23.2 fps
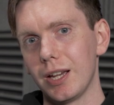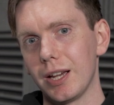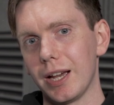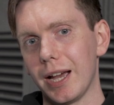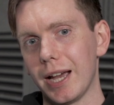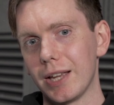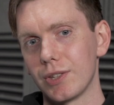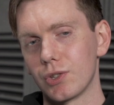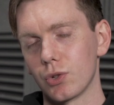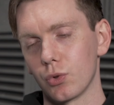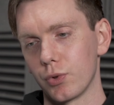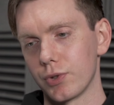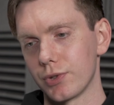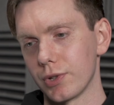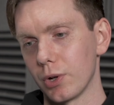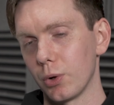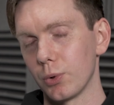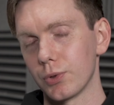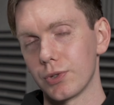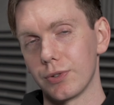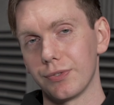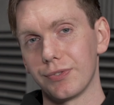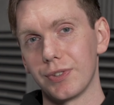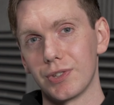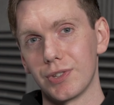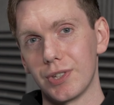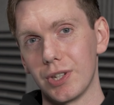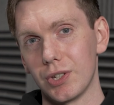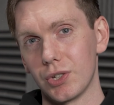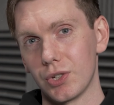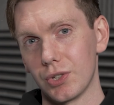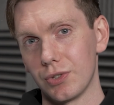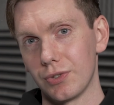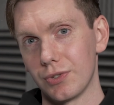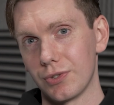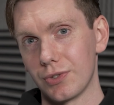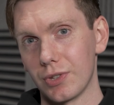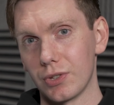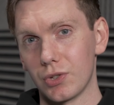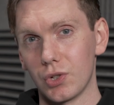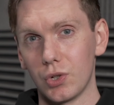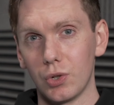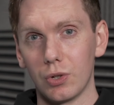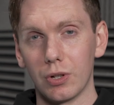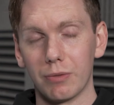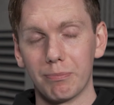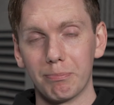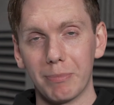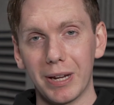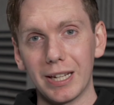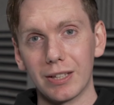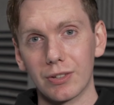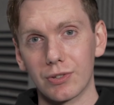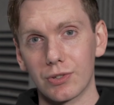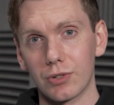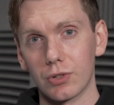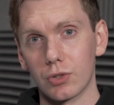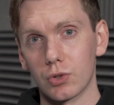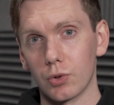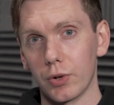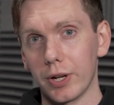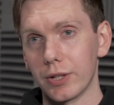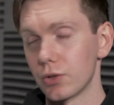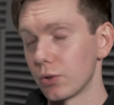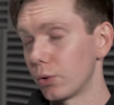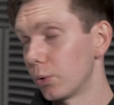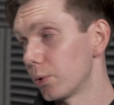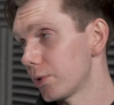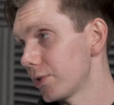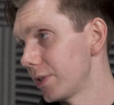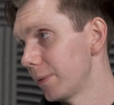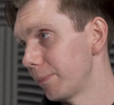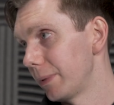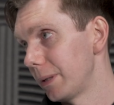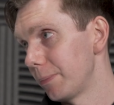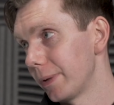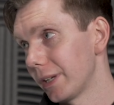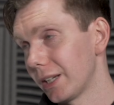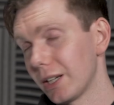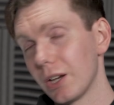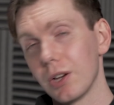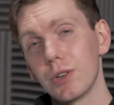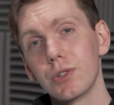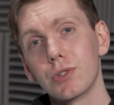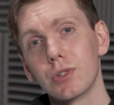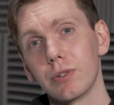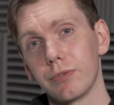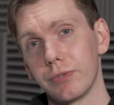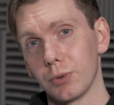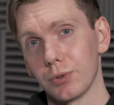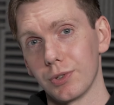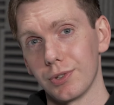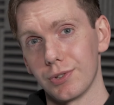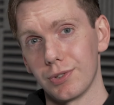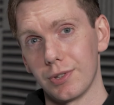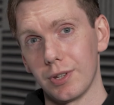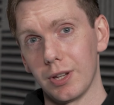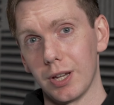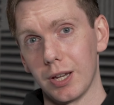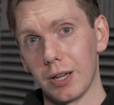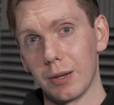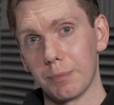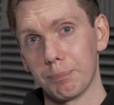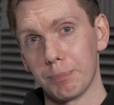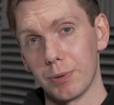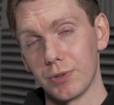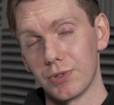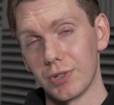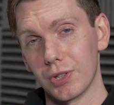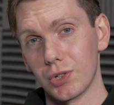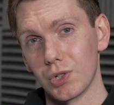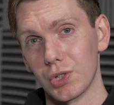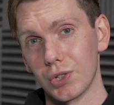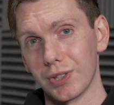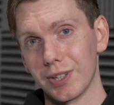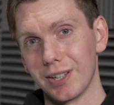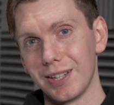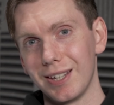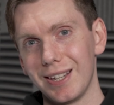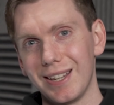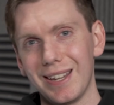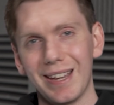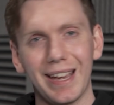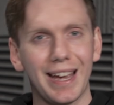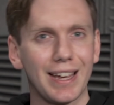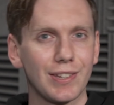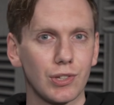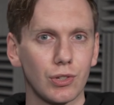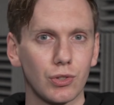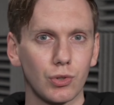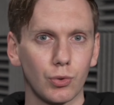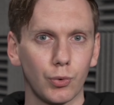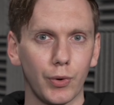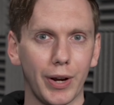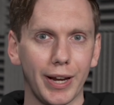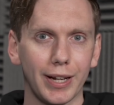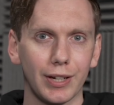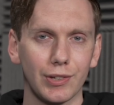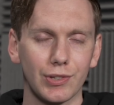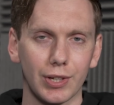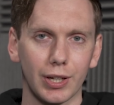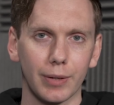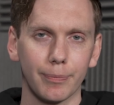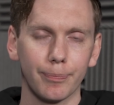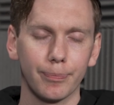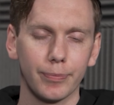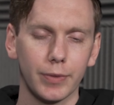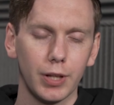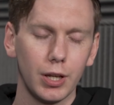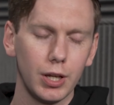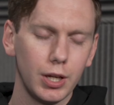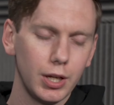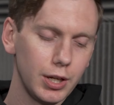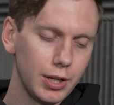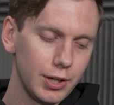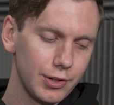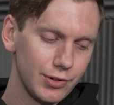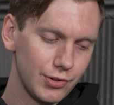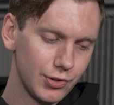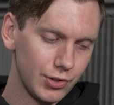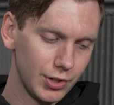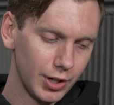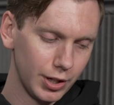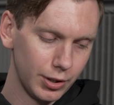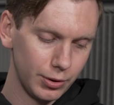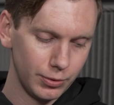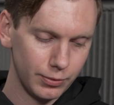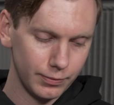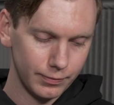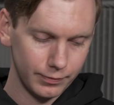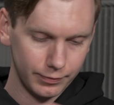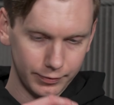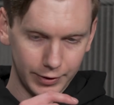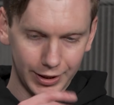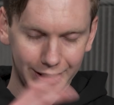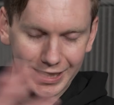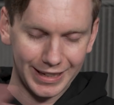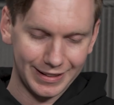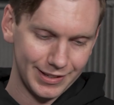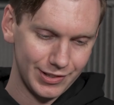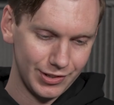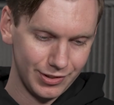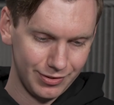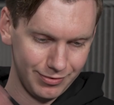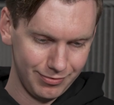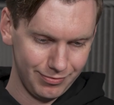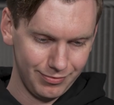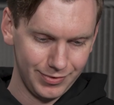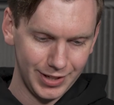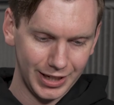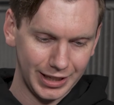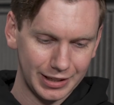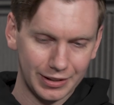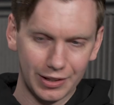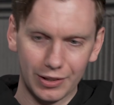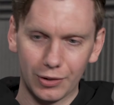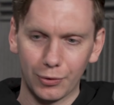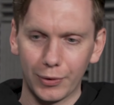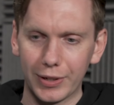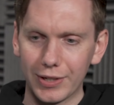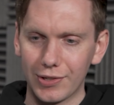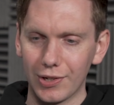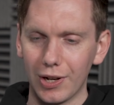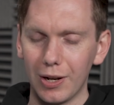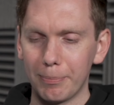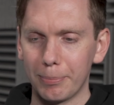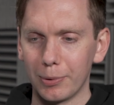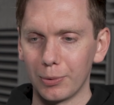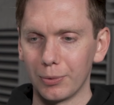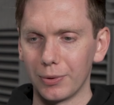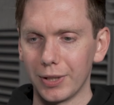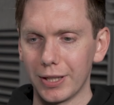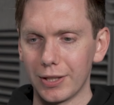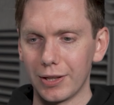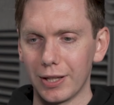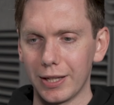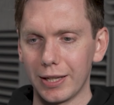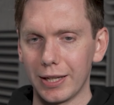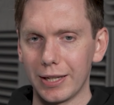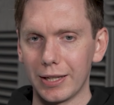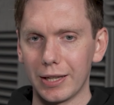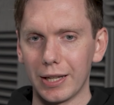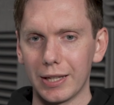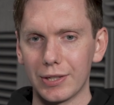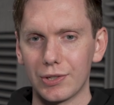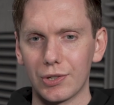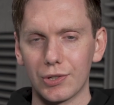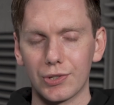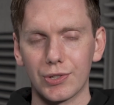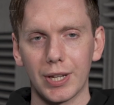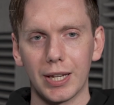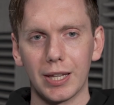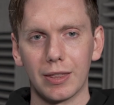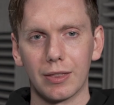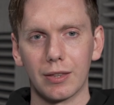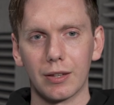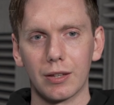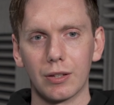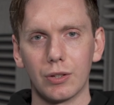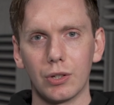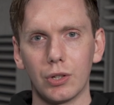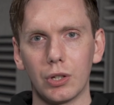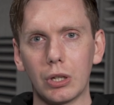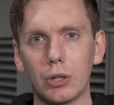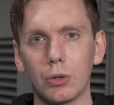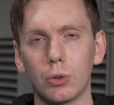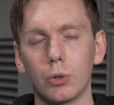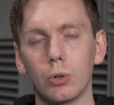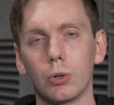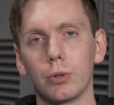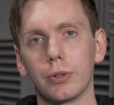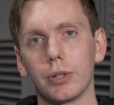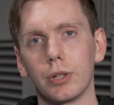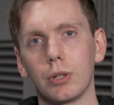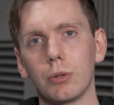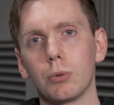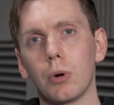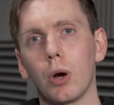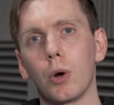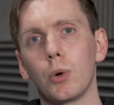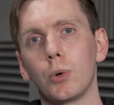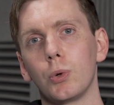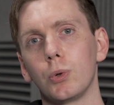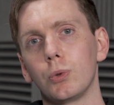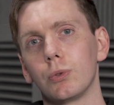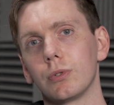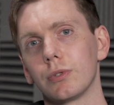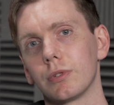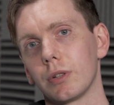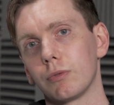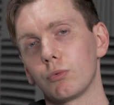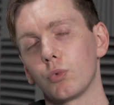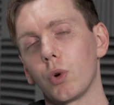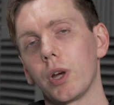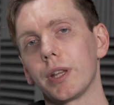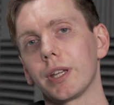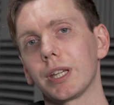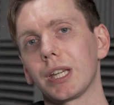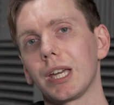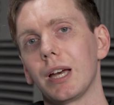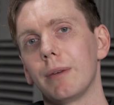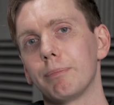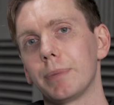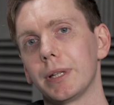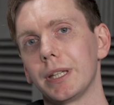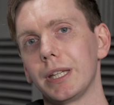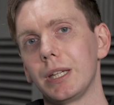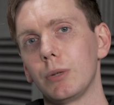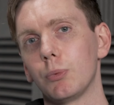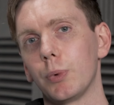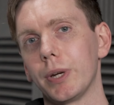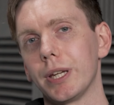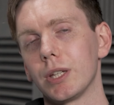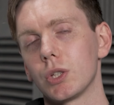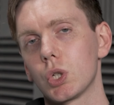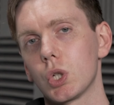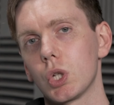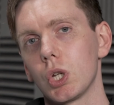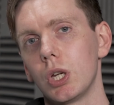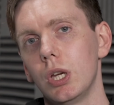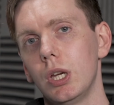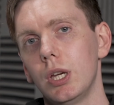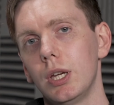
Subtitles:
as a result of decisions that you have made as a director or simply because of your position as a director. So, again, let's take another example. Let's just say that you own and run a company which